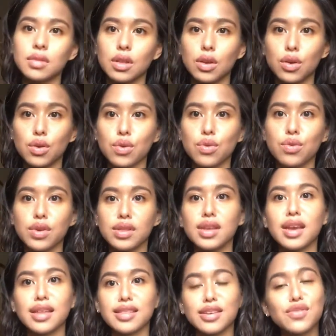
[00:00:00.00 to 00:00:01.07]
Oh, one
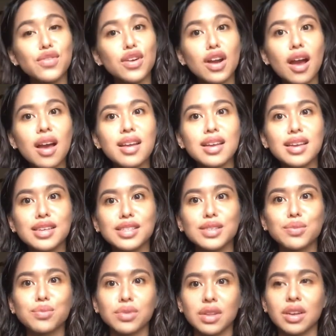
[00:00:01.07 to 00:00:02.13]
thing I did forget is
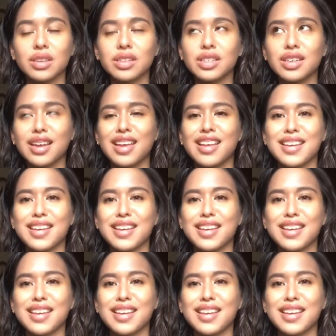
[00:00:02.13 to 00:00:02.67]
blush.